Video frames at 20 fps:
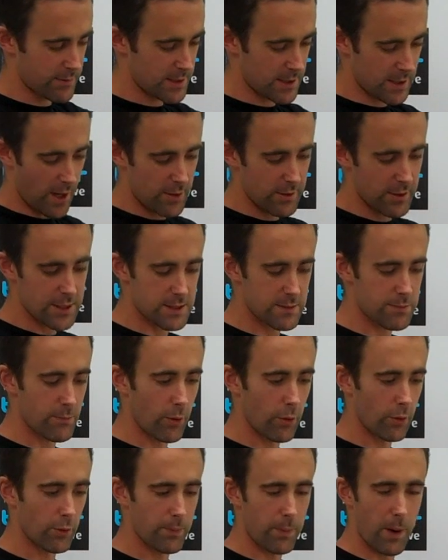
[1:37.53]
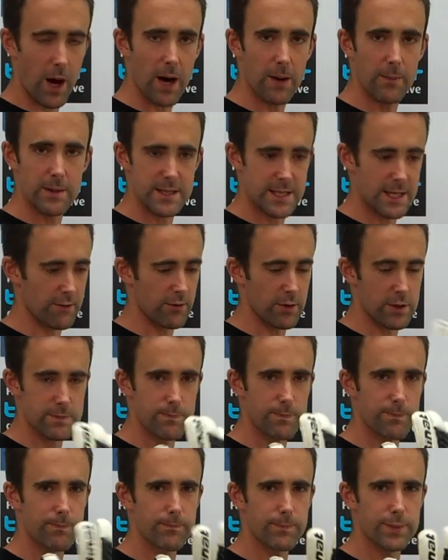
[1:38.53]
It's only a small part of the material. It's
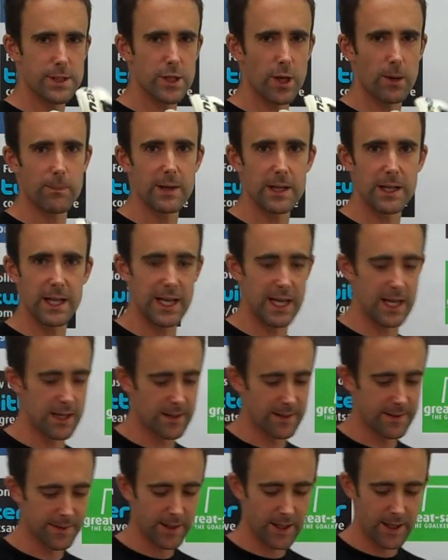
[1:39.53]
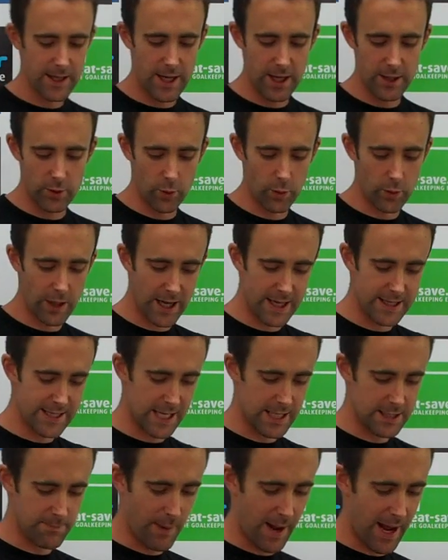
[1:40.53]
predominantly an all
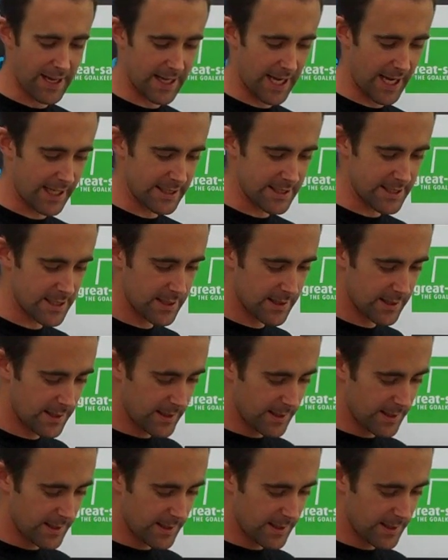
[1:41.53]
latex backhand.